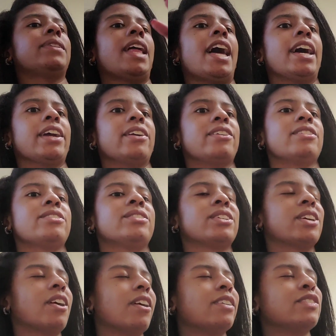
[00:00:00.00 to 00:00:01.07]
or cards or
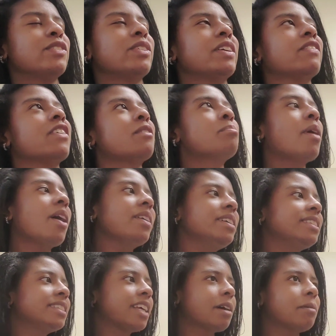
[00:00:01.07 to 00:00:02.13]
whatever, a party's coming up
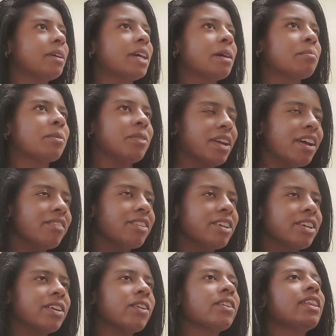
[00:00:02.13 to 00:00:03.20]
or whatever, or that's gonna
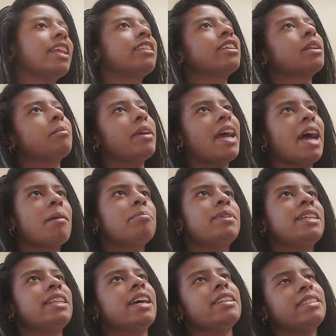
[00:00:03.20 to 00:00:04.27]
be happening that same
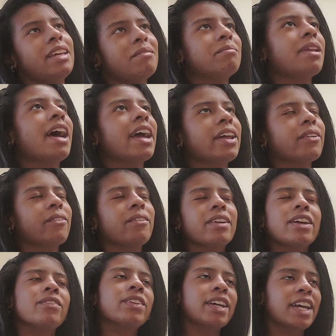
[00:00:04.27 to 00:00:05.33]
night or whatever the case may
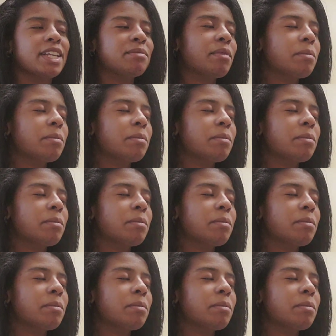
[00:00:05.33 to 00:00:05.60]
be.